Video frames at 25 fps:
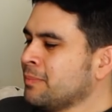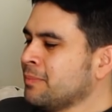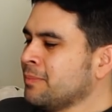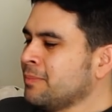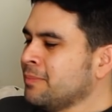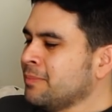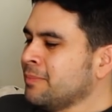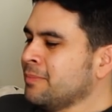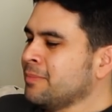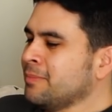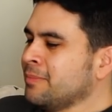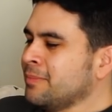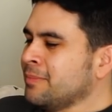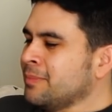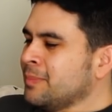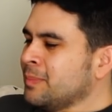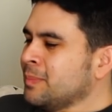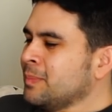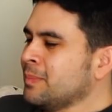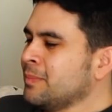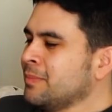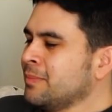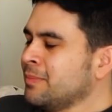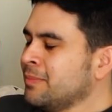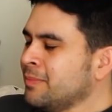
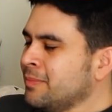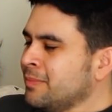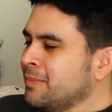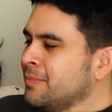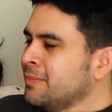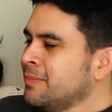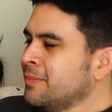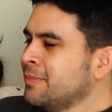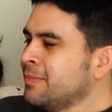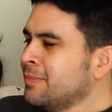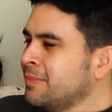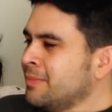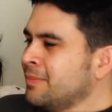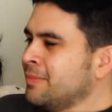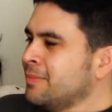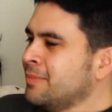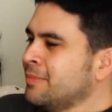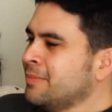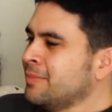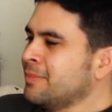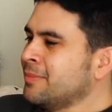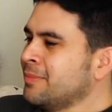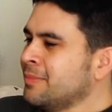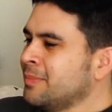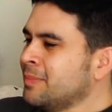
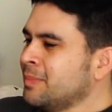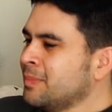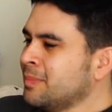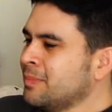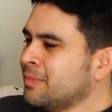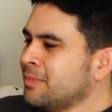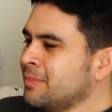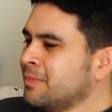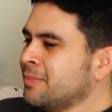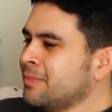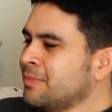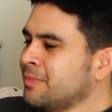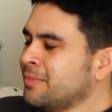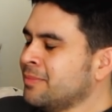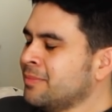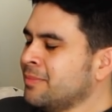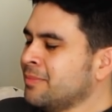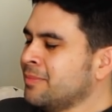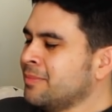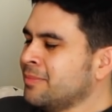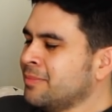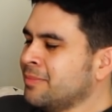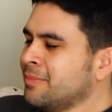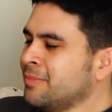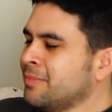
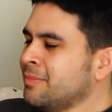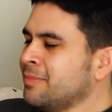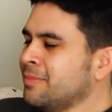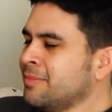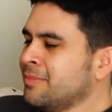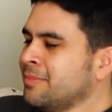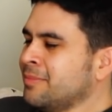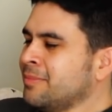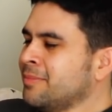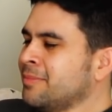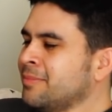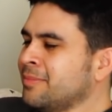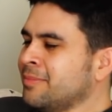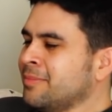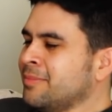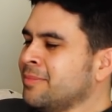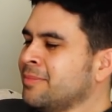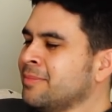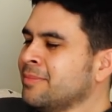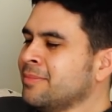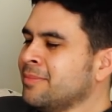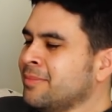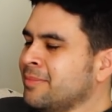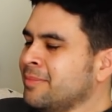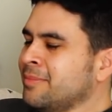
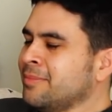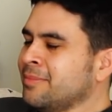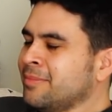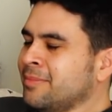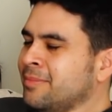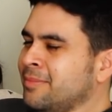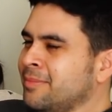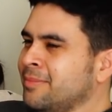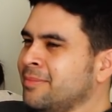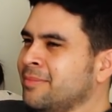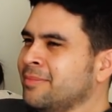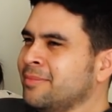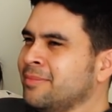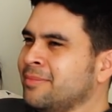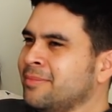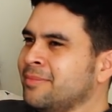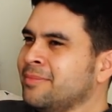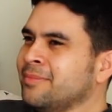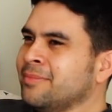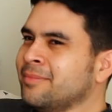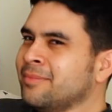The person shown says nothing.